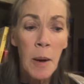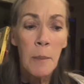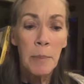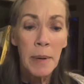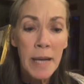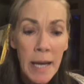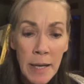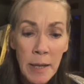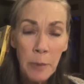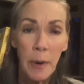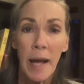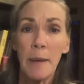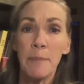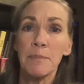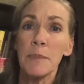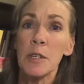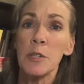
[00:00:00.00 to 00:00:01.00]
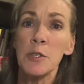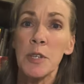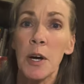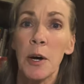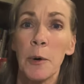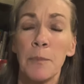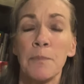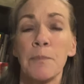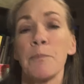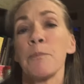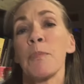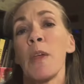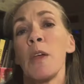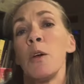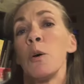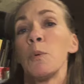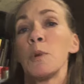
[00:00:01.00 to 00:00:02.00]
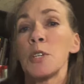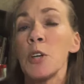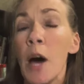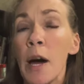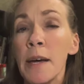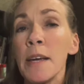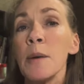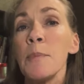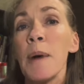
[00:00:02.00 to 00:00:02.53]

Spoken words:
But anyway, so we're talking